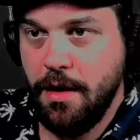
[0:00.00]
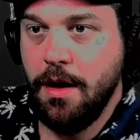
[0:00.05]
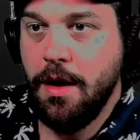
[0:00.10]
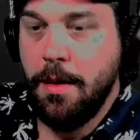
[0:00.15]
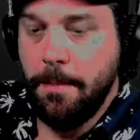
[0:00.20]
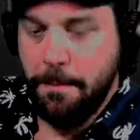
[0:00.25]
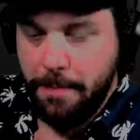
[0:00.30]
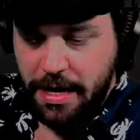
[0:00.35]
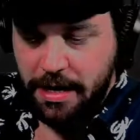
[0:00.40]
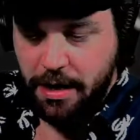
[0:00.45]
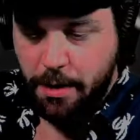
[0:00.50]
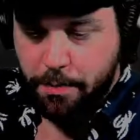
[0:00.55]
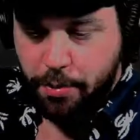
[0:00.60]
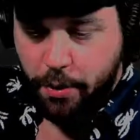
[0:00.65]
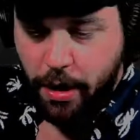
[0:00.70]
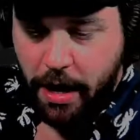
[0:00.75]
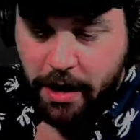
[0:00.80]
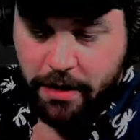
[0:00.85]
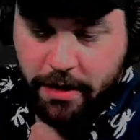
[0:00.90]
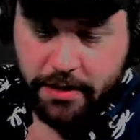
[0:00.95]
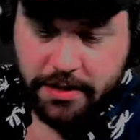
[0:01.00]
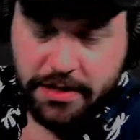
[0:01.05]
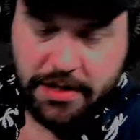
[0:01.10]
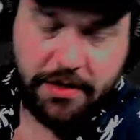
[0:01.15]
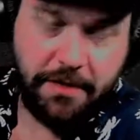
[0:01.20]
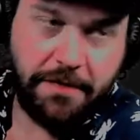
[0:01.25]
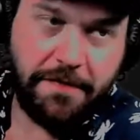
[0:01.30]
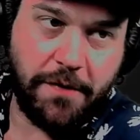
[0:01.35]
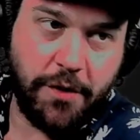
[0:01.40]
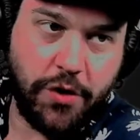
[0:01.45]
Made a product
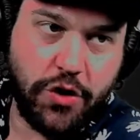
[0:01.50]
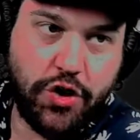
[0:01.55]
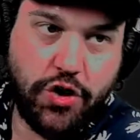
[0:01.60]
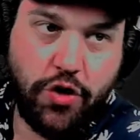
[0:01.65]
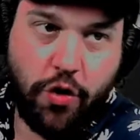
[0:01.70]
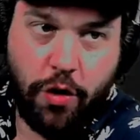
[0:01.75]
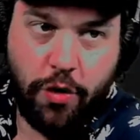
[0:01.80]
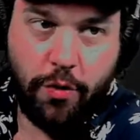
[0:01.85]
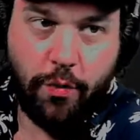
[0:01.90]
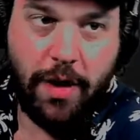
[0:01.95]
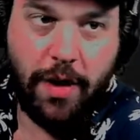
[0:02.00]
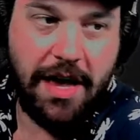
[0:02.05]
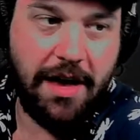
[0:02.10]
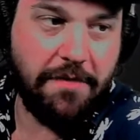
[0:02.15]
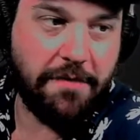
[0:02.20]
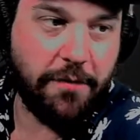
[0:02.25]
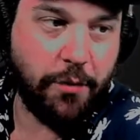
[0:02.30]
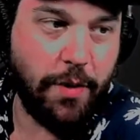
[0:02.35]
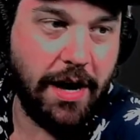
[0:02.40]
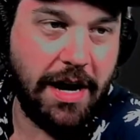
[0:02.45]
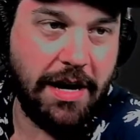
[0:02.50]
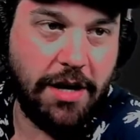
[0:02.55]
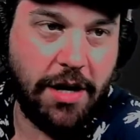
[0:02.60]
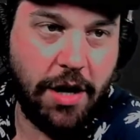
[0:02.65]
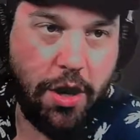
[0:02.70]
for shortwave radio